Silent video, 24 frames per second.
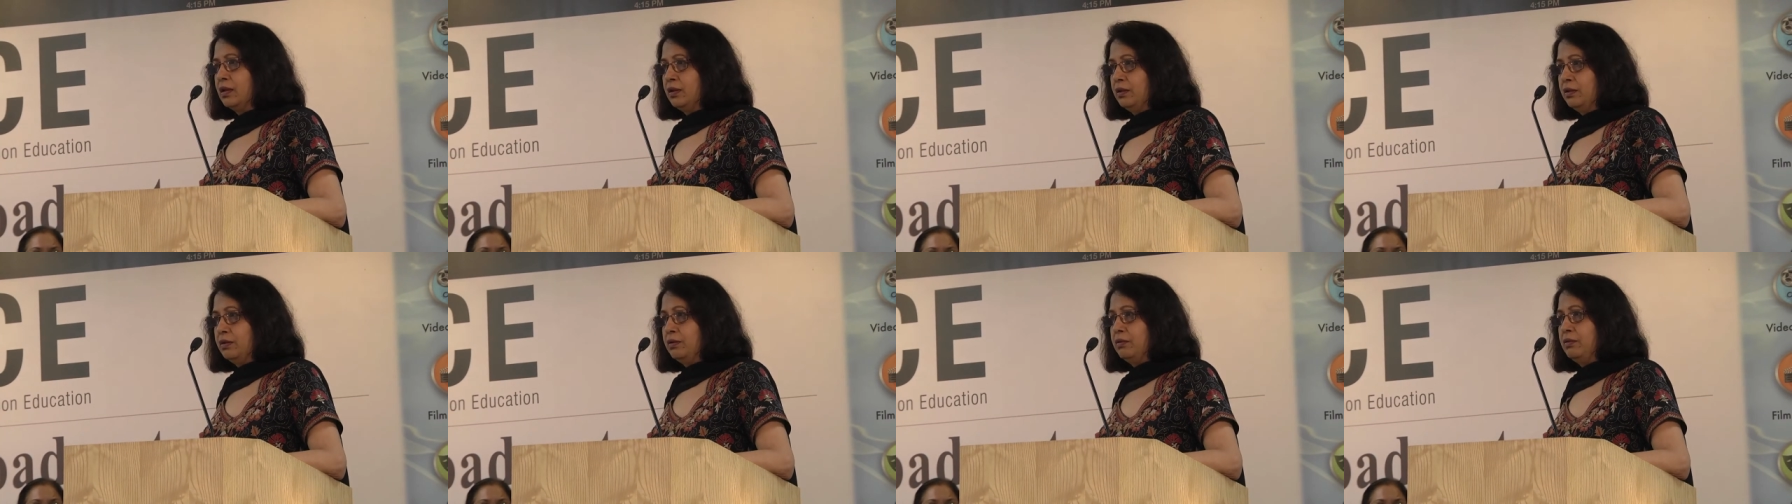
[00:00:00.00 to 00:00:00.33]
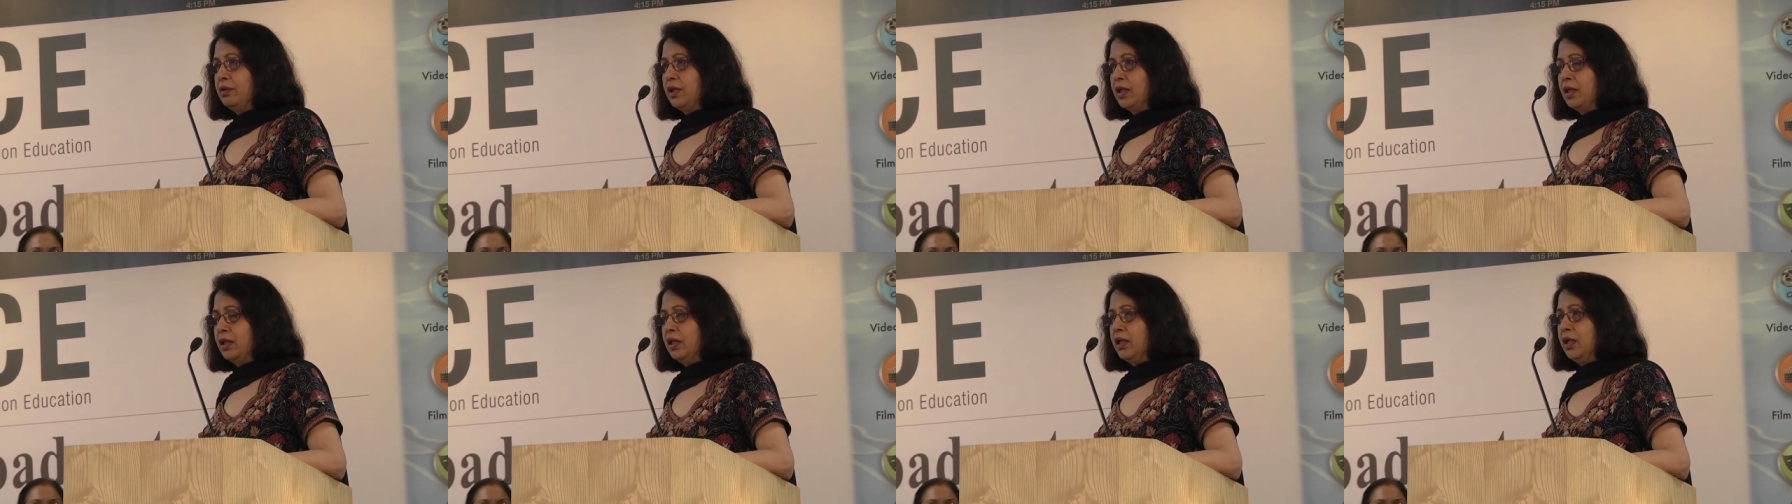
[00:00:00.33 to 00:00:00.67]
You
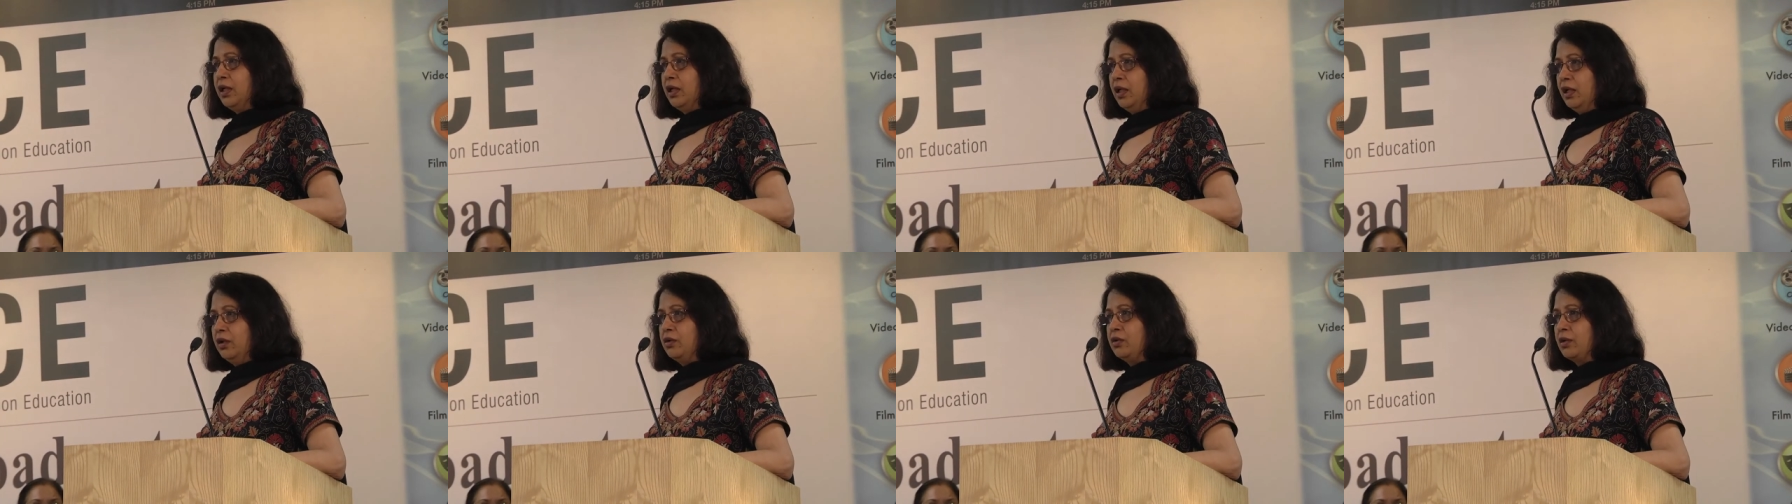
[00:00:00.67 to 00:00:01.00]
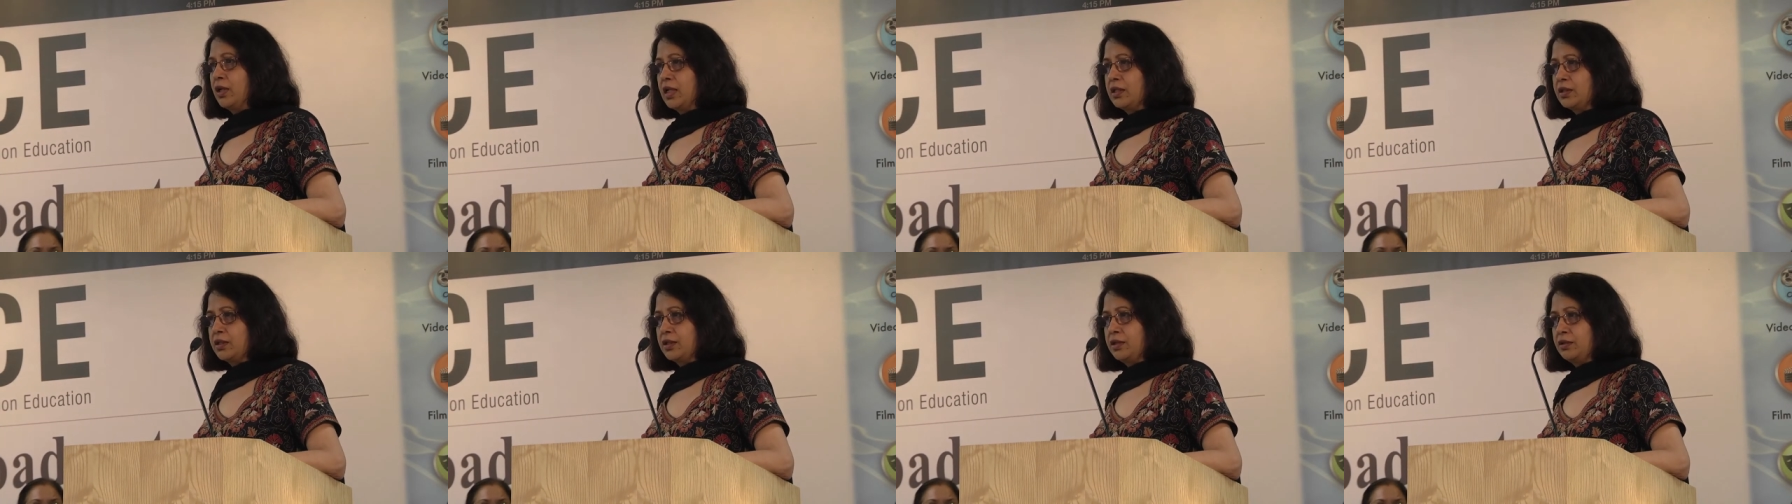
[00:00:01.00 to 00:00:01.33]
really need to
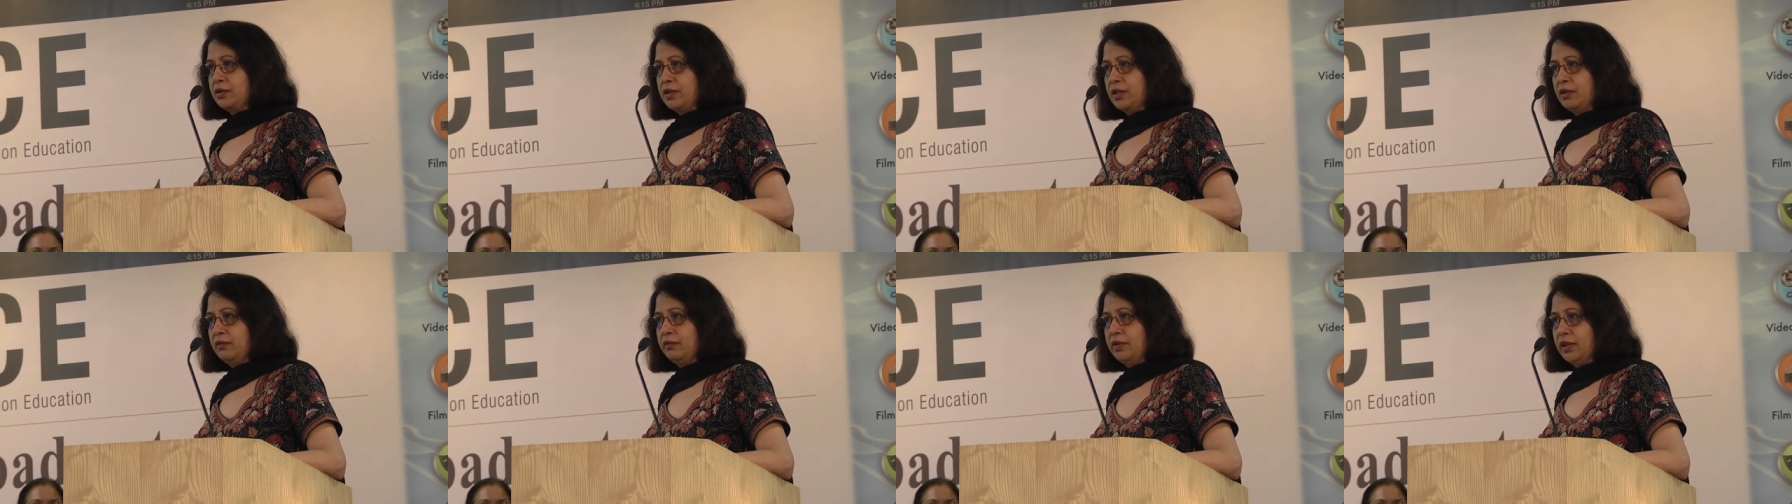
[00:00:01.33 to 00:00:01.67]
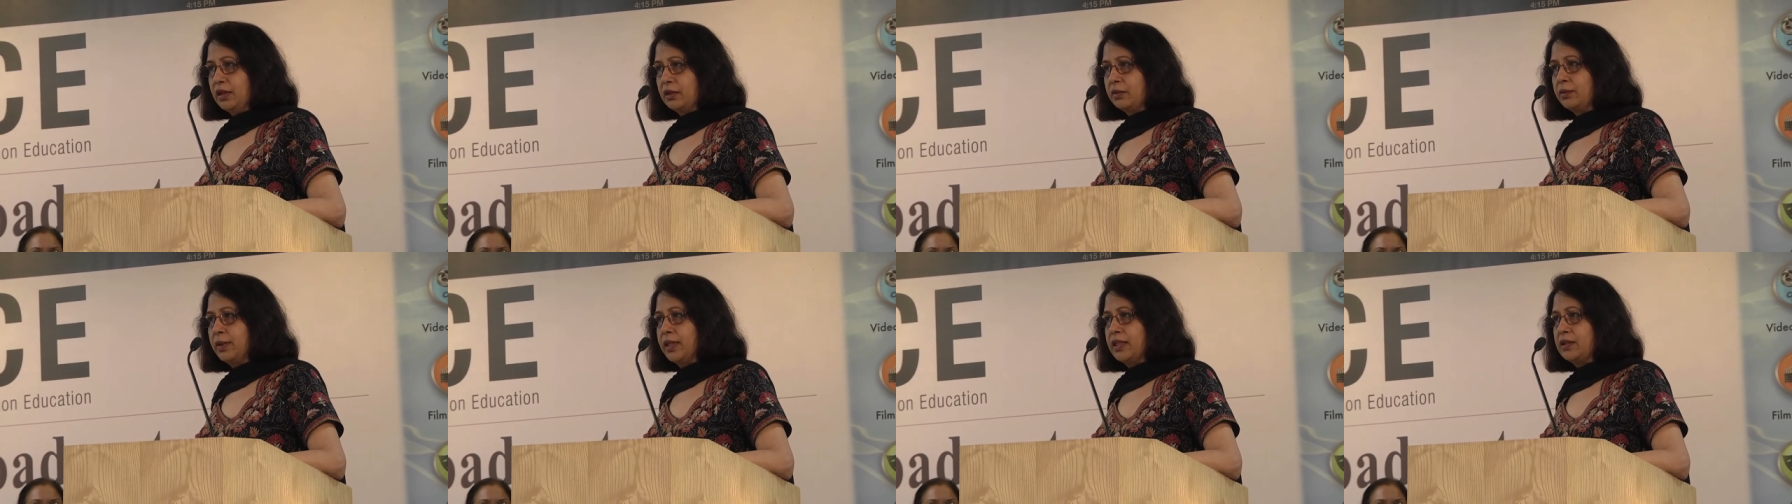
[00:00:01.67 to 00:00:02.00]
ask yourself
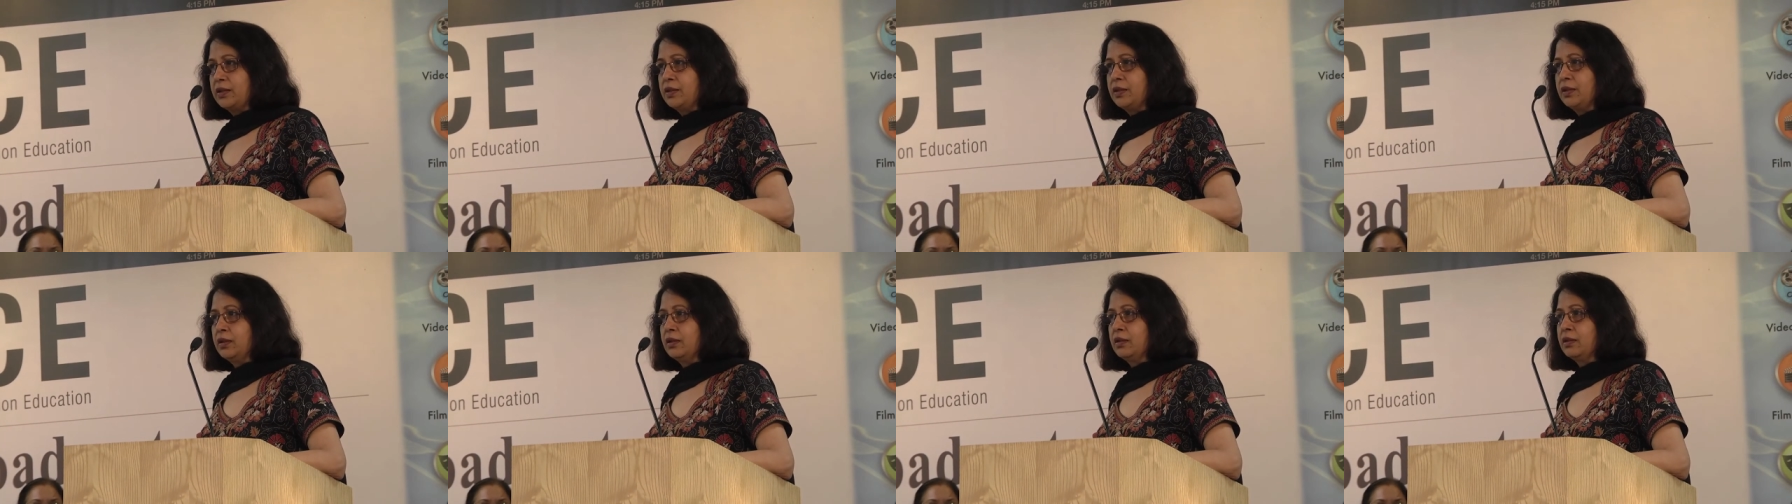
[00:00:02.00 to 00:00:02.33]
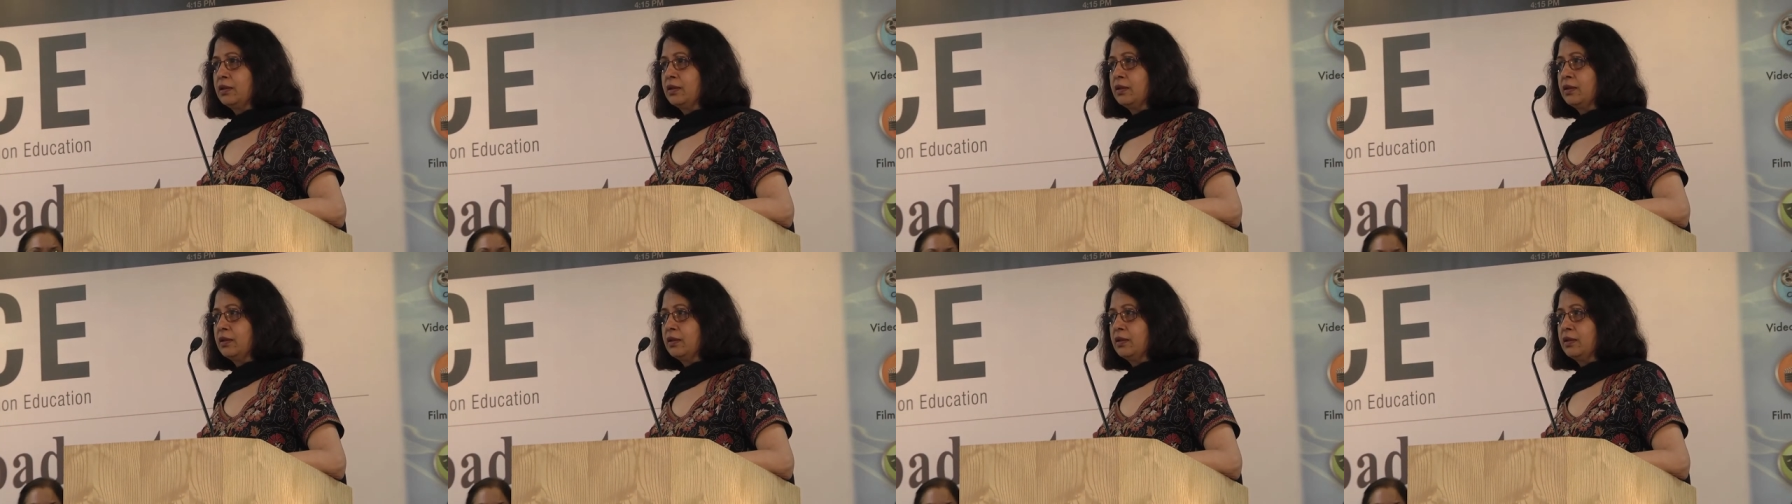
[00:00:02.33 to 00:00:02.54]
that question.